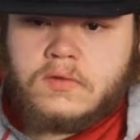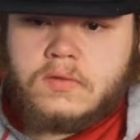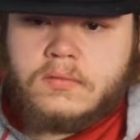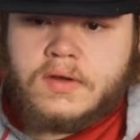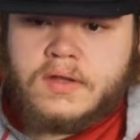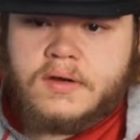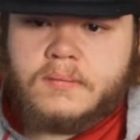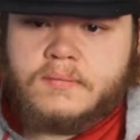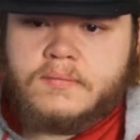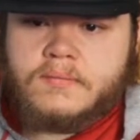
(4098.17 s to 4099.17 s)
Right here.
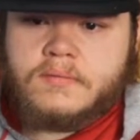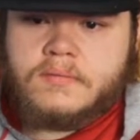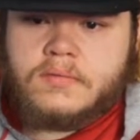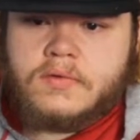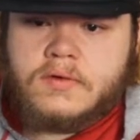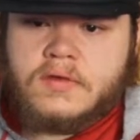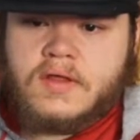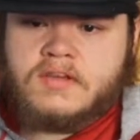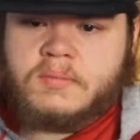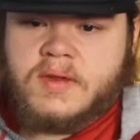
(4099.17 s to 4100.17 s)

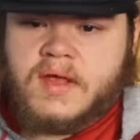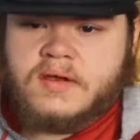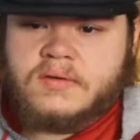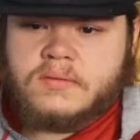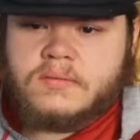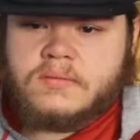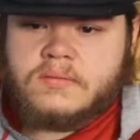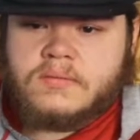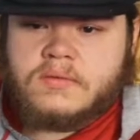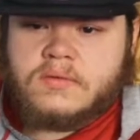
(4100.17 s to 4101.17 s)
That's beyond.
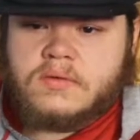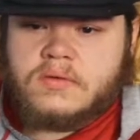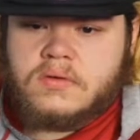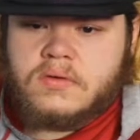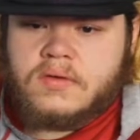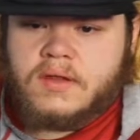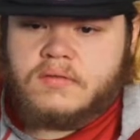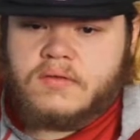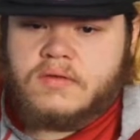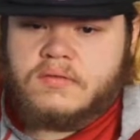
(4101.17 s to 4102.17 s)
That
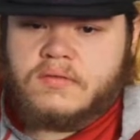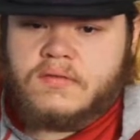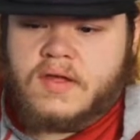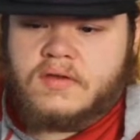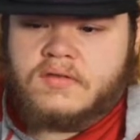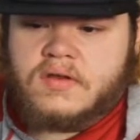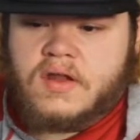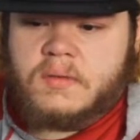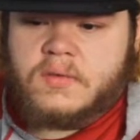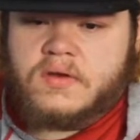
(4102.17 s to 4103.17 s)
was relatively fast.
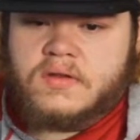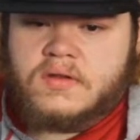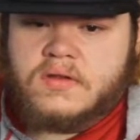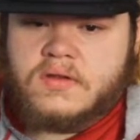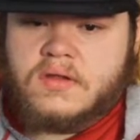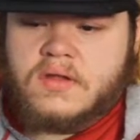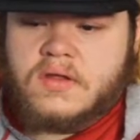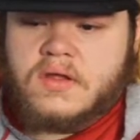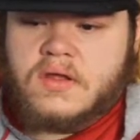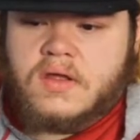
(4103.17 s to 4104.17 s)
Now I'm gonna
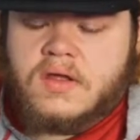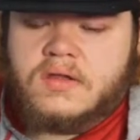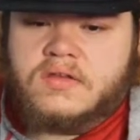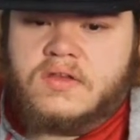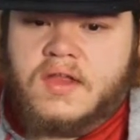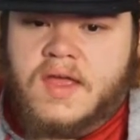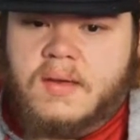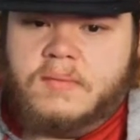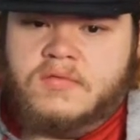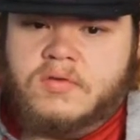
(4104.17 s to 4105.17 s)

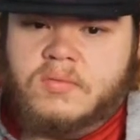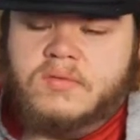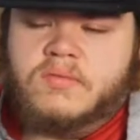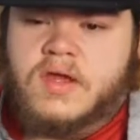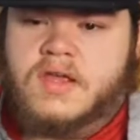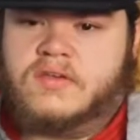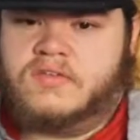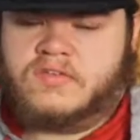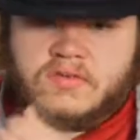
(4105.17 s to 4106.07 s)
attempt to erase